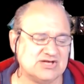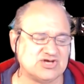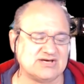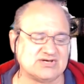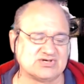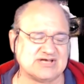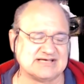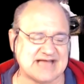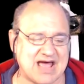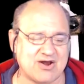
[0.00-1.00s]
Ginger
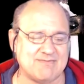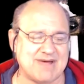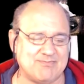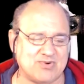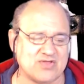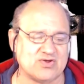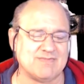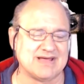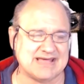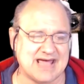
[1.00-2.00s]
says, out of my brother
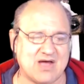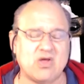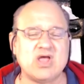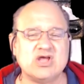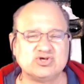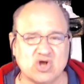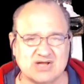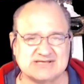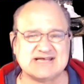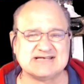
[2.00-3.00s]
Miguel.
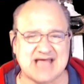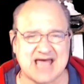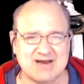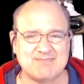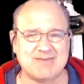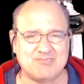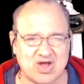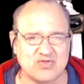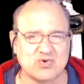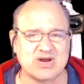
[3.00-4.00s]
Sean says, out of my
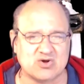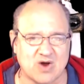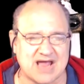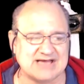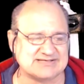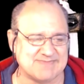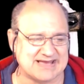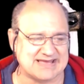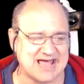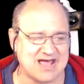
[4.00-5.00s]
brother in Christ,
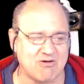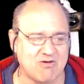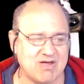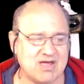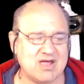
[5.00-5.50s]
Miguel.